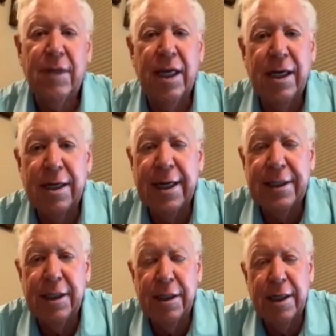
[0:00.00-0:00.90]
And in
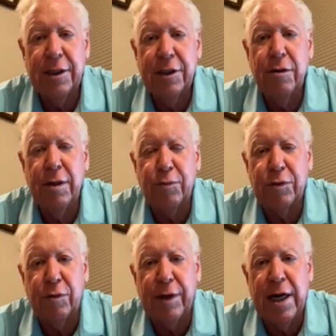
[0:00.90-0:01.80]
1992 at
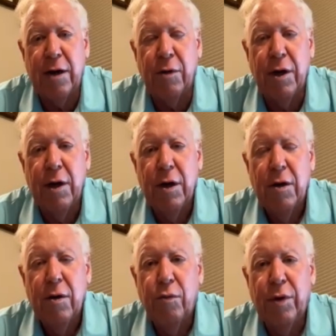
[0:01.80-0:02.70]
Doral,
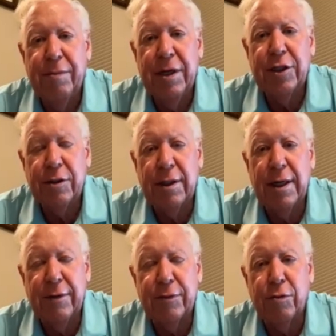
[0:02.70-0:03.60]
we measured a
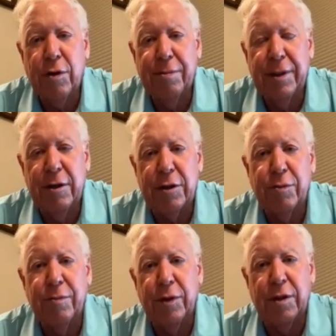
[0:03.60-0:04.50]
lot of tour players
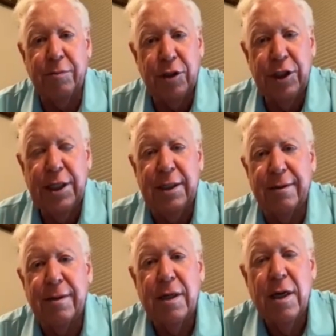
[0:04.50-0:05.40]
with the machine,
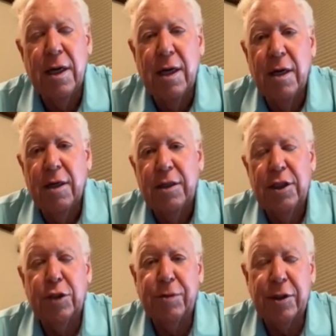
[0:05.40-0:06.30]

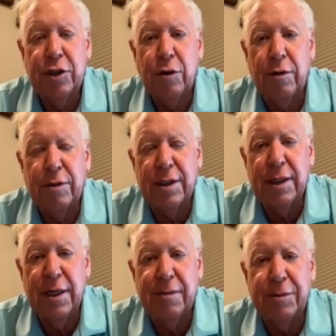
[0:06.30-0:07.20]
just with the shoulders and the
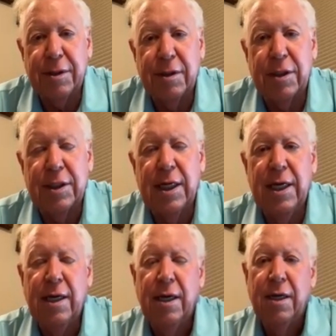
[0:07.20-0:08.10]
hips, to
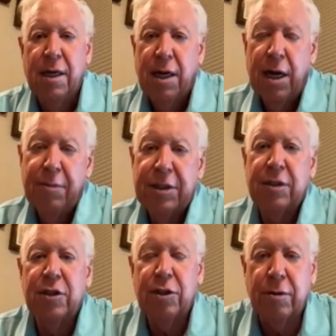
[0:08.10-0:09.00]
see how much did
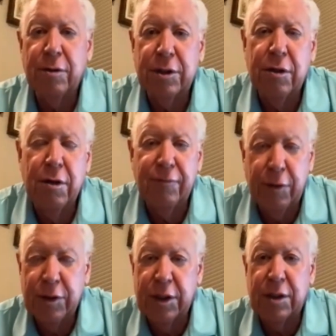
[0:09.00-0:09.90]
the shoulders turn
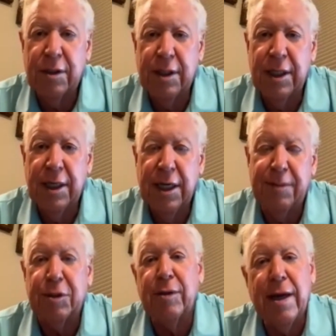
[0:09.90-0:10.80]
versus the
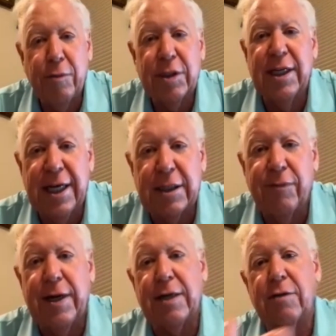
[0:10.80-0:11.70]
hips. So that was the X
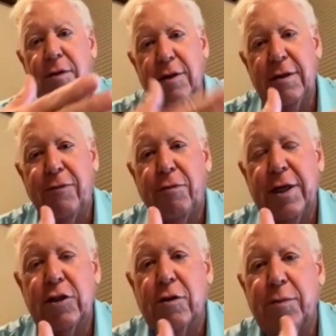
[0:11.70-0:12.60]
Factor, the
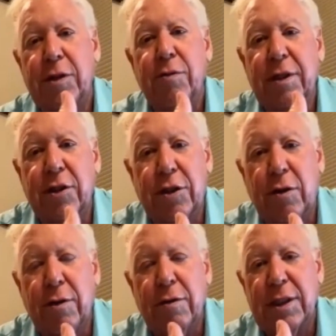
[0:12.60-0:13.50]
differential between the
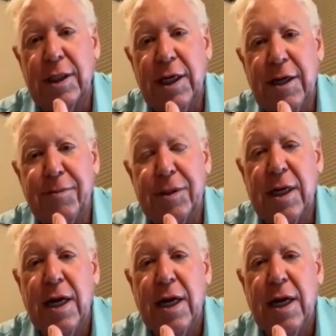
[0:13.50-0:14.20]
shoulders and the hips.